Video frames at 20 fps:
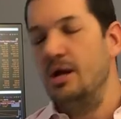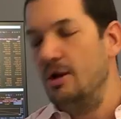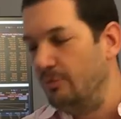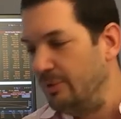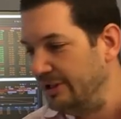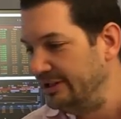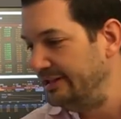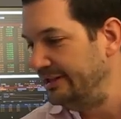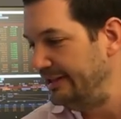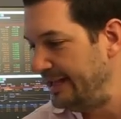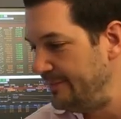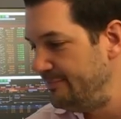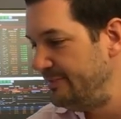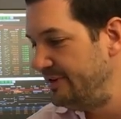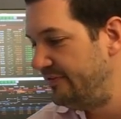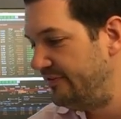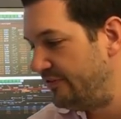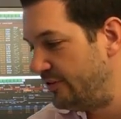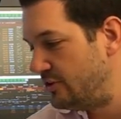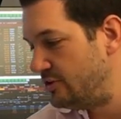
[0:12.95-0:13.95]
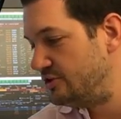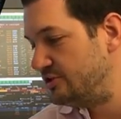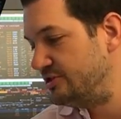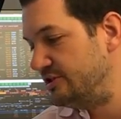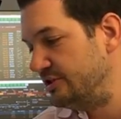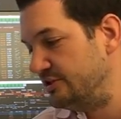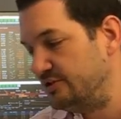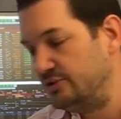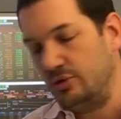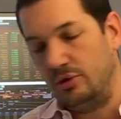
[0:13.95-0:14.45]
Well, let me
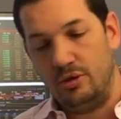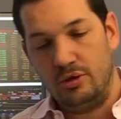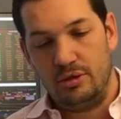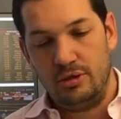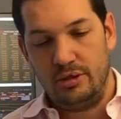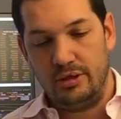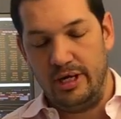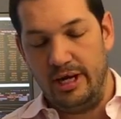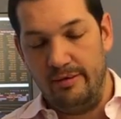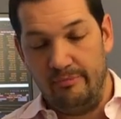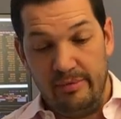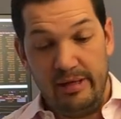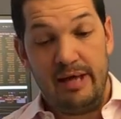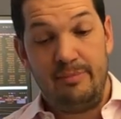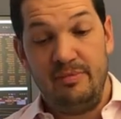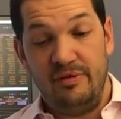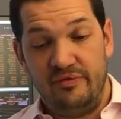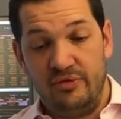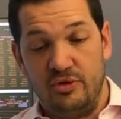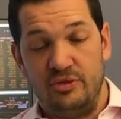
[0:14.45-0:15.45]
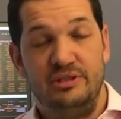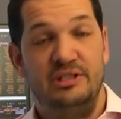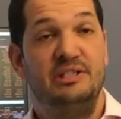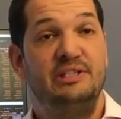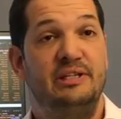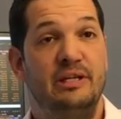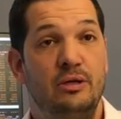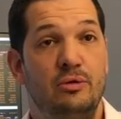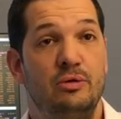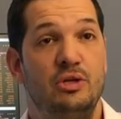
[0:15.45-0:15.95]
first talk, let me first
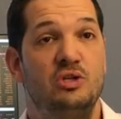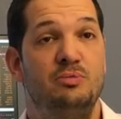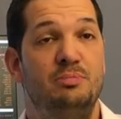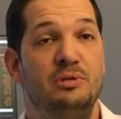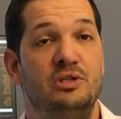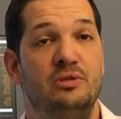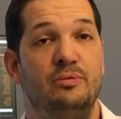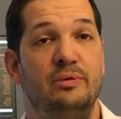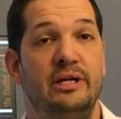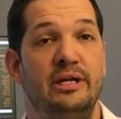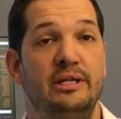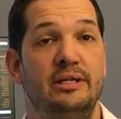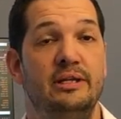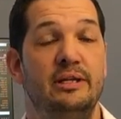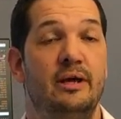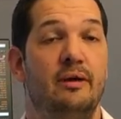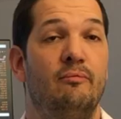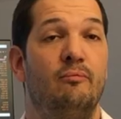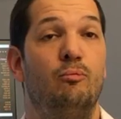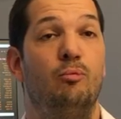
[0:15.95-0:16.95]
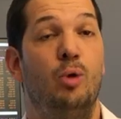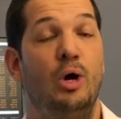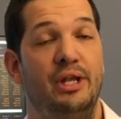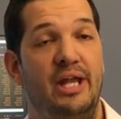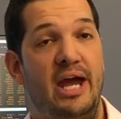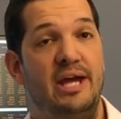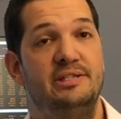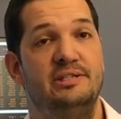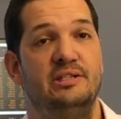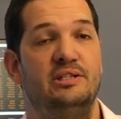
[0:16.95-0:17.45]
distinguish between what
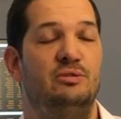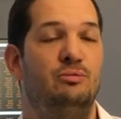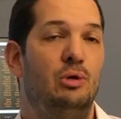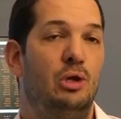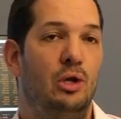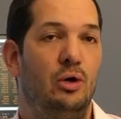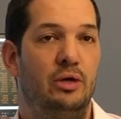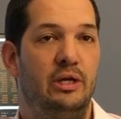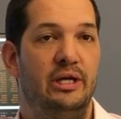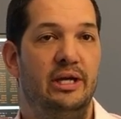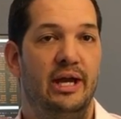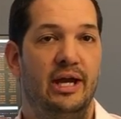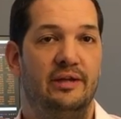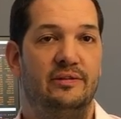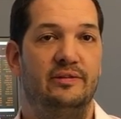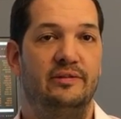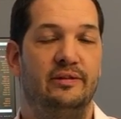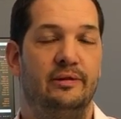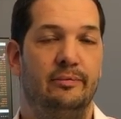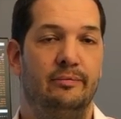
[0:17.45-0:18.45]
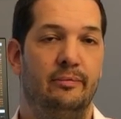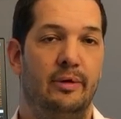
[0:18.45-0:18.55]
assets we're looking at.